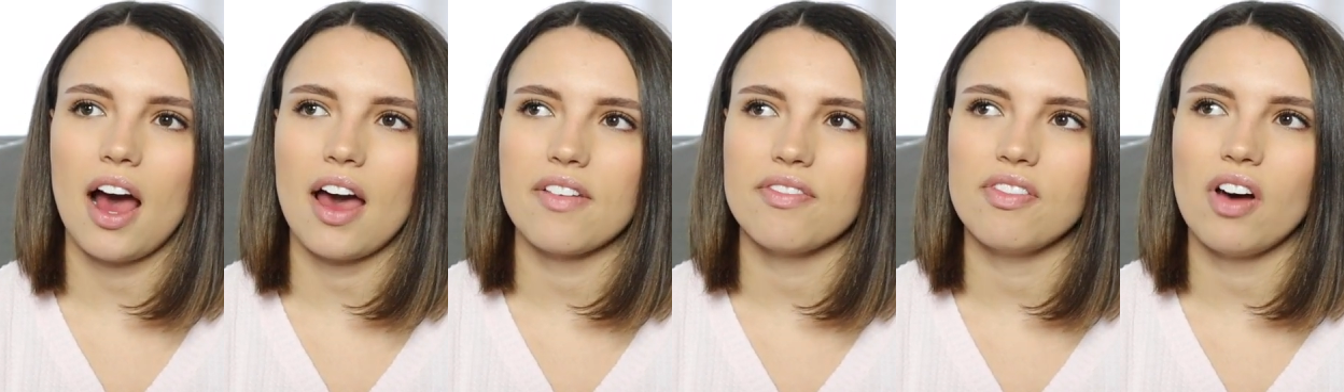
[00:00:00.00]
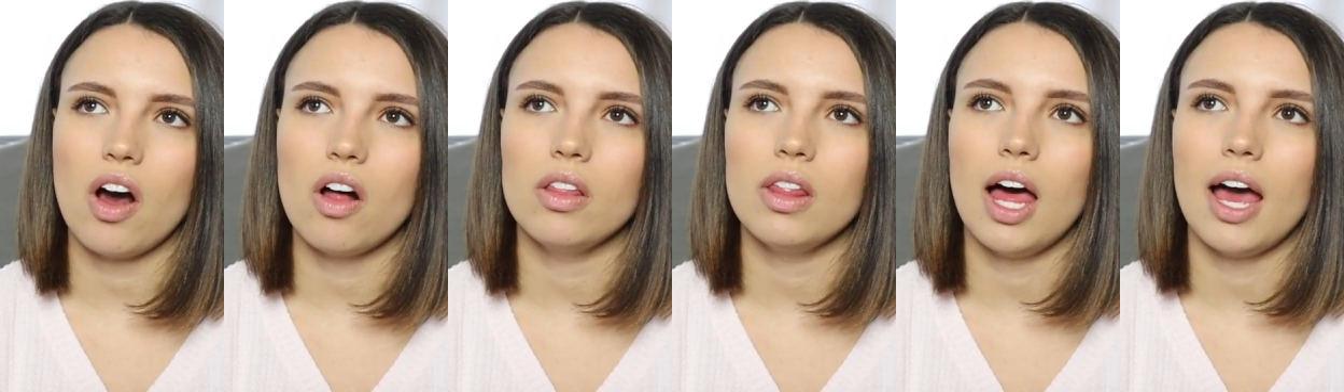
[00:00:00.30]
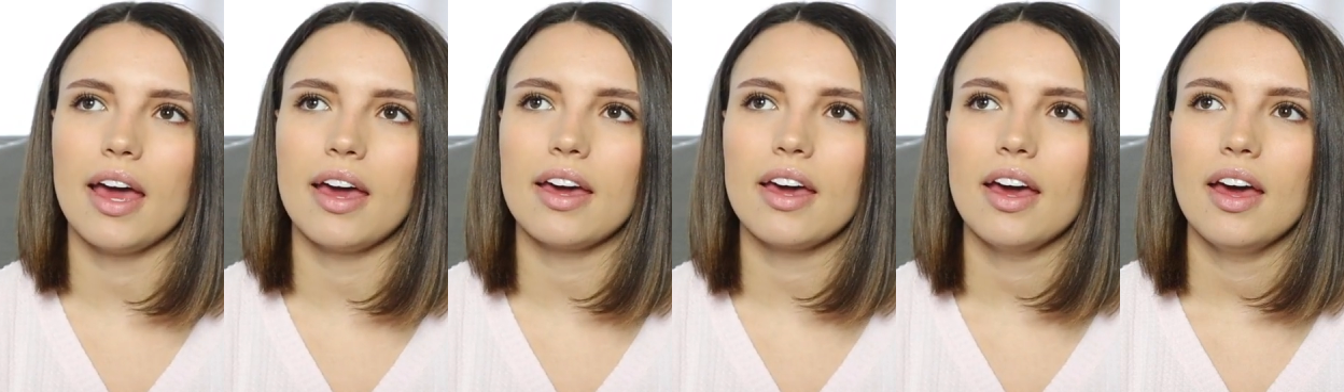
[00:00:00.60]
I felt
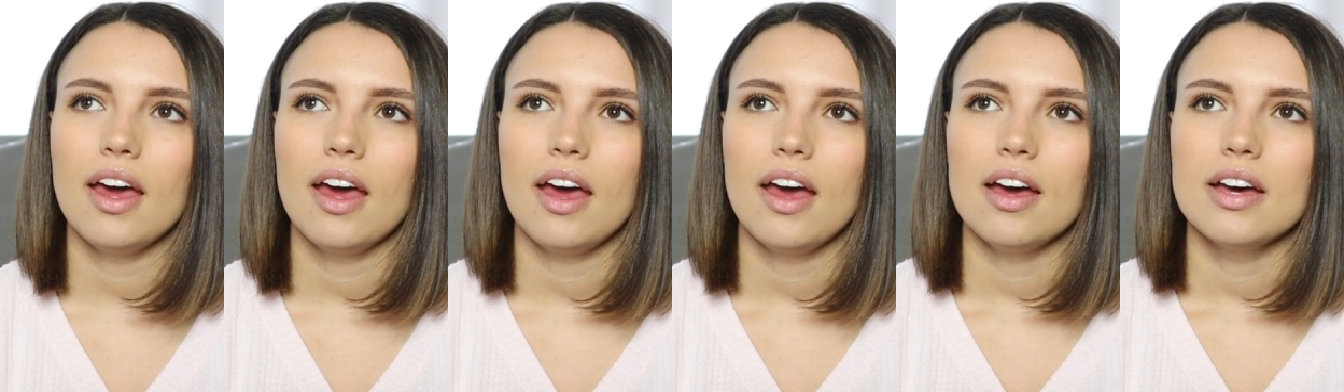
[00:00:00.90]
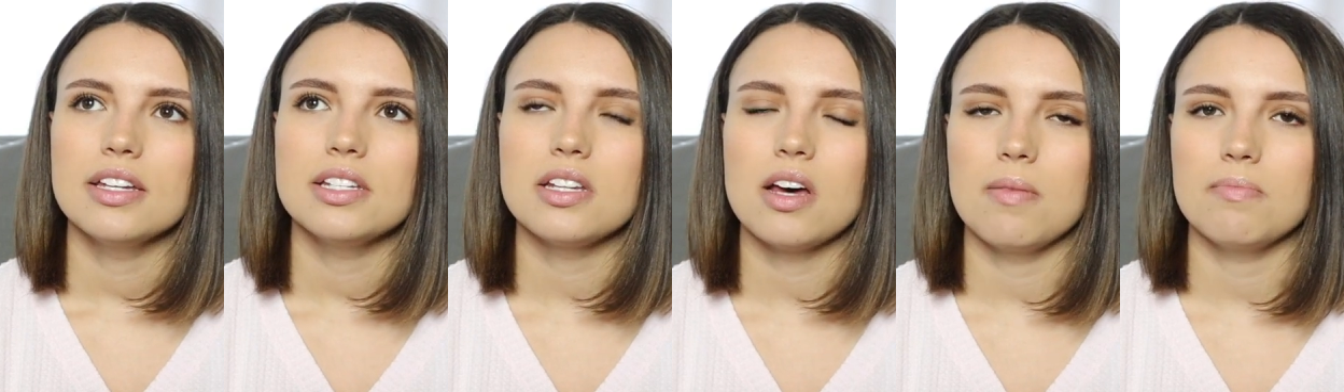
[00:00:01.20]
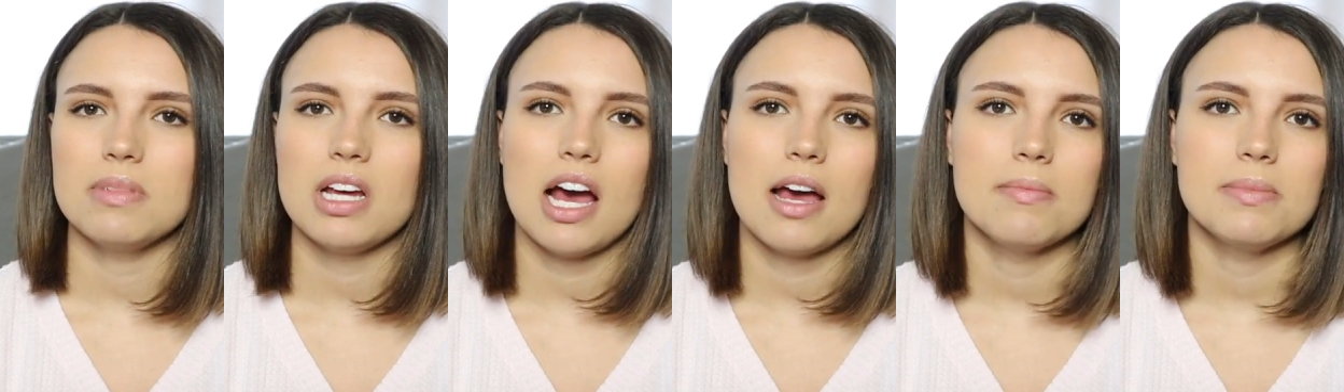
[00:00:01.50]
like
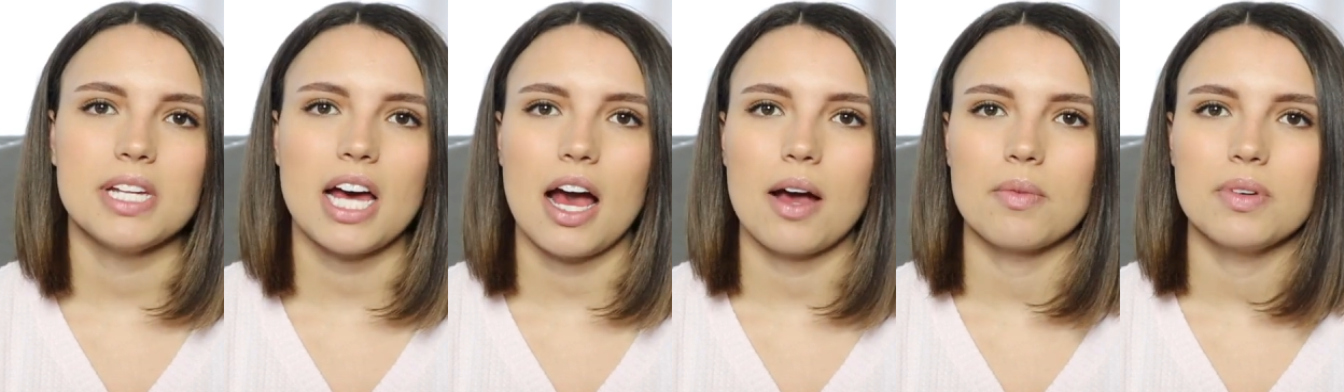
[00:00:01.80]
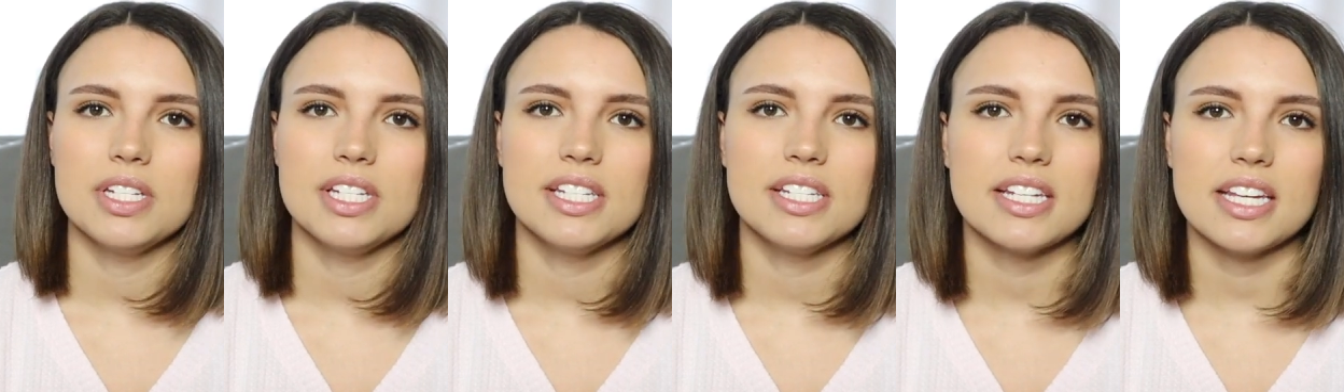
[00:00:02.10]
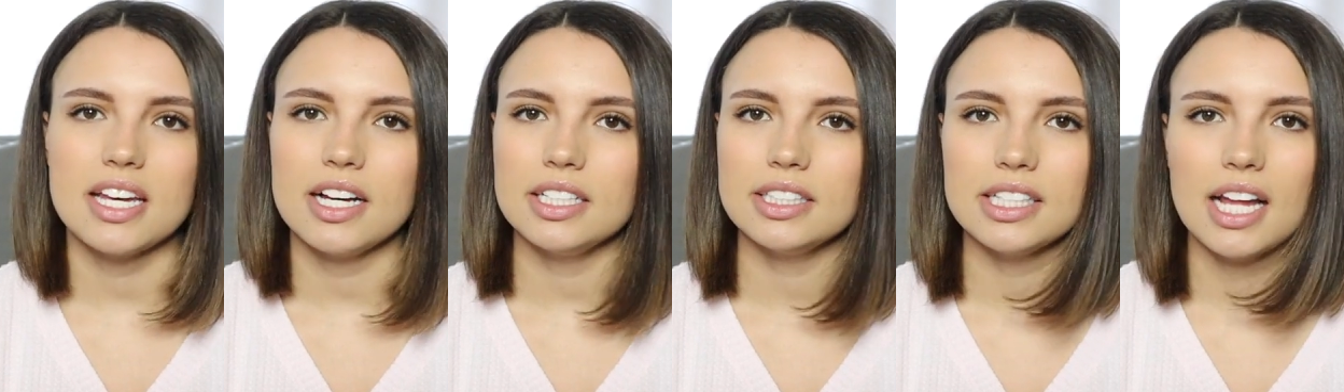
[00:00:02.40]
sometimes I would
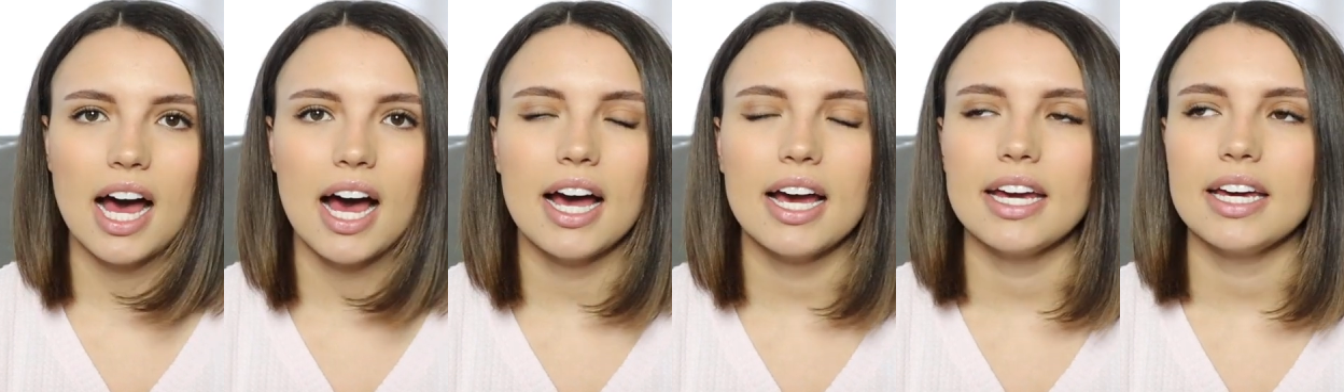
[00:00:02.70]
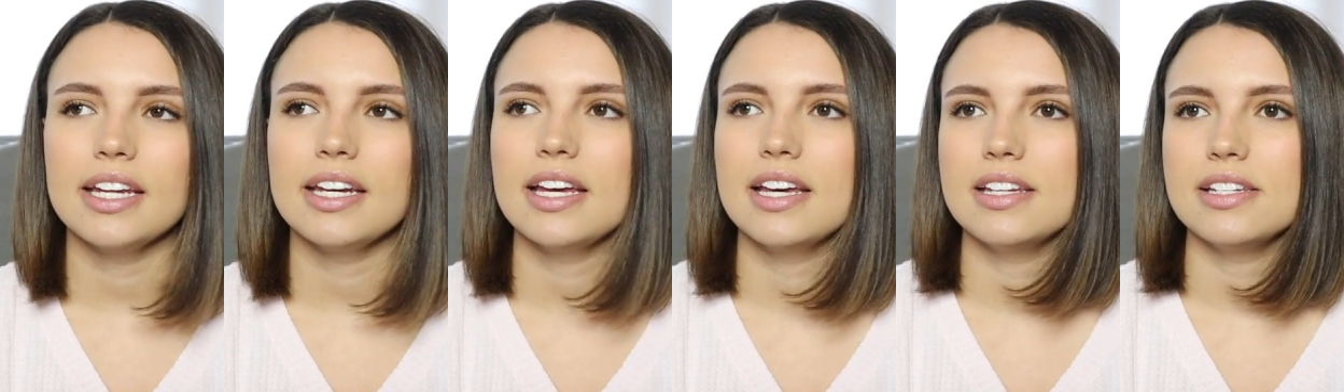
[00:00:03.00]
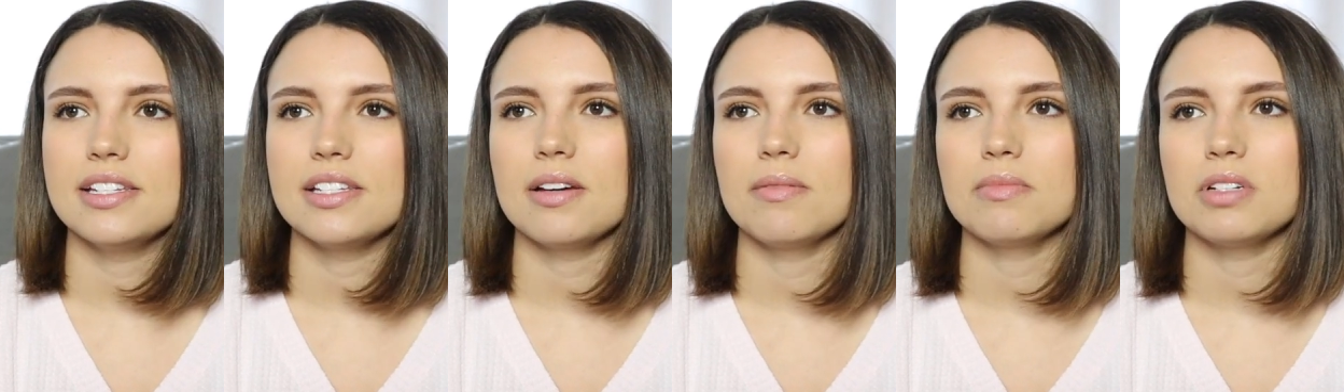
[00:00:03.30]
see a line
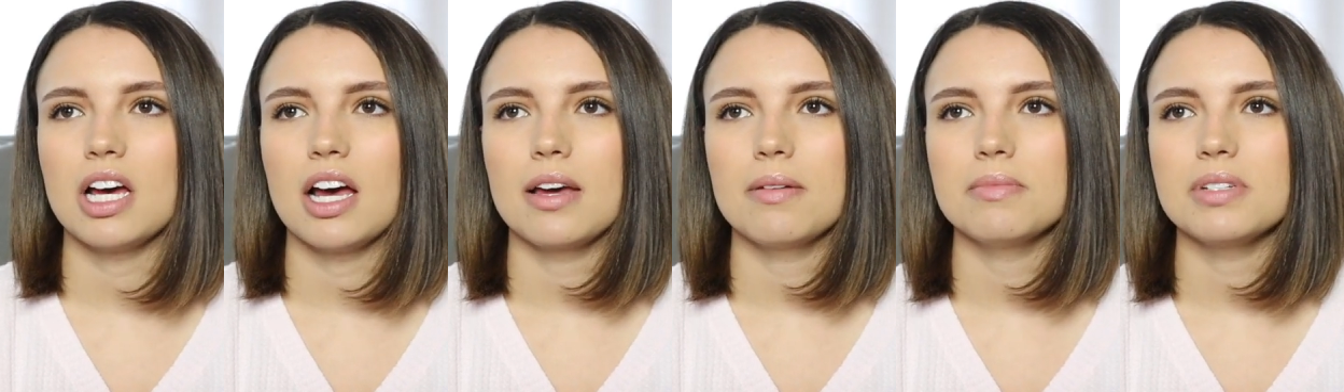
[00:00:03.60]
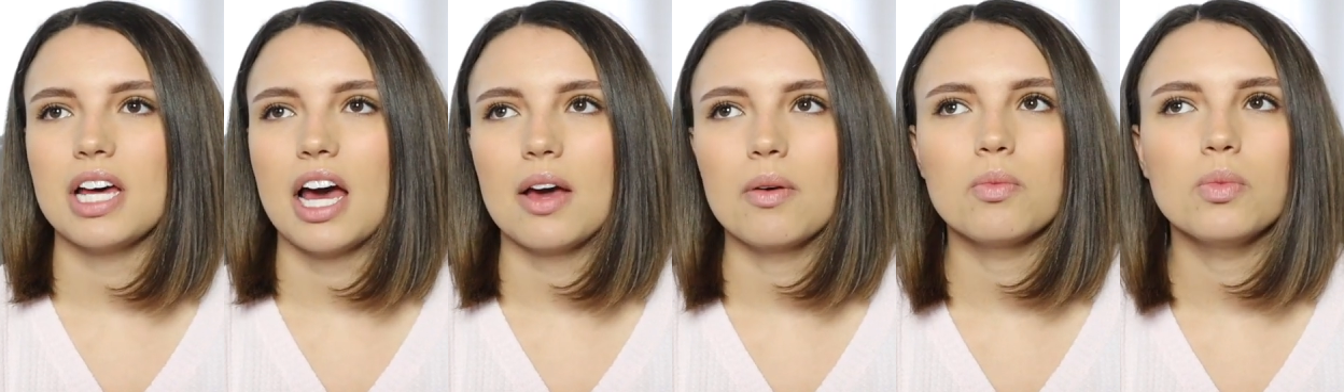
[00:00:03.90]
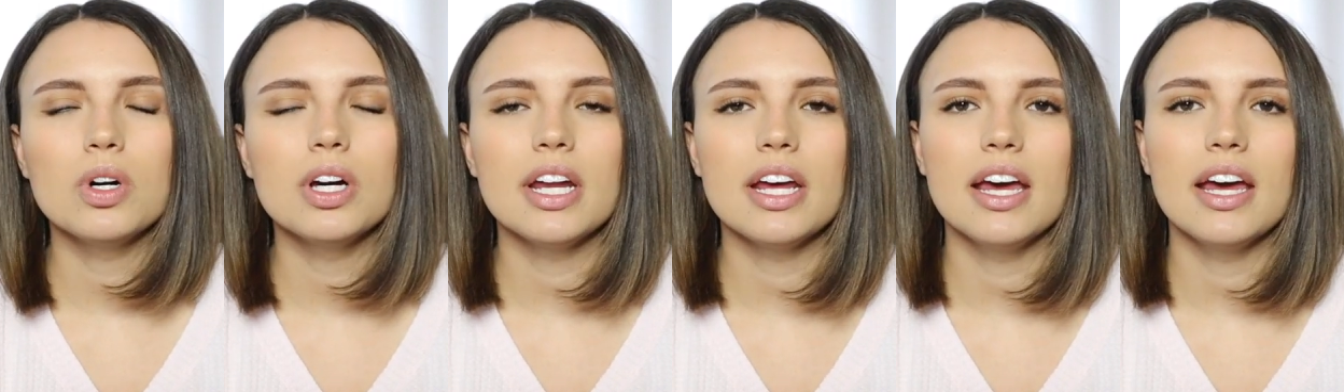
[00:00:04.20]
and sometimes I
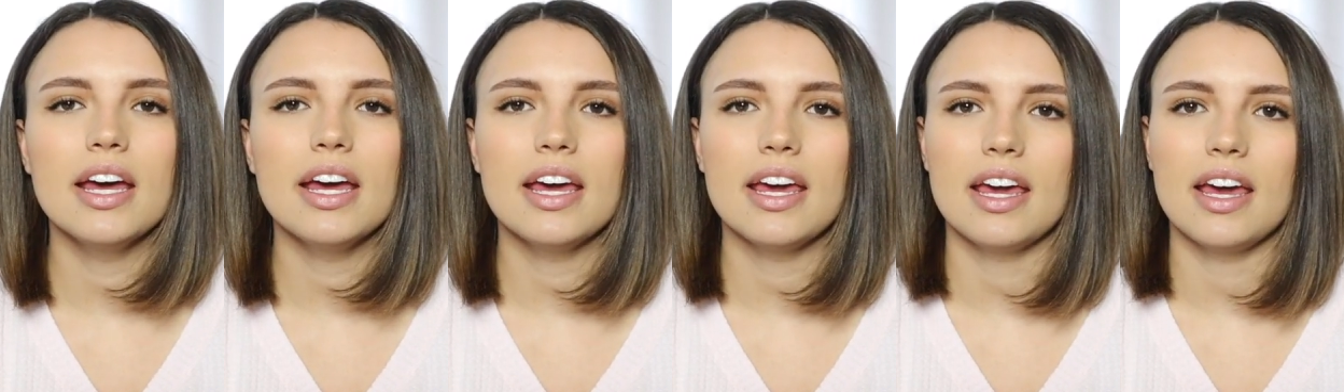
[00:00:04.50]
wouldn't,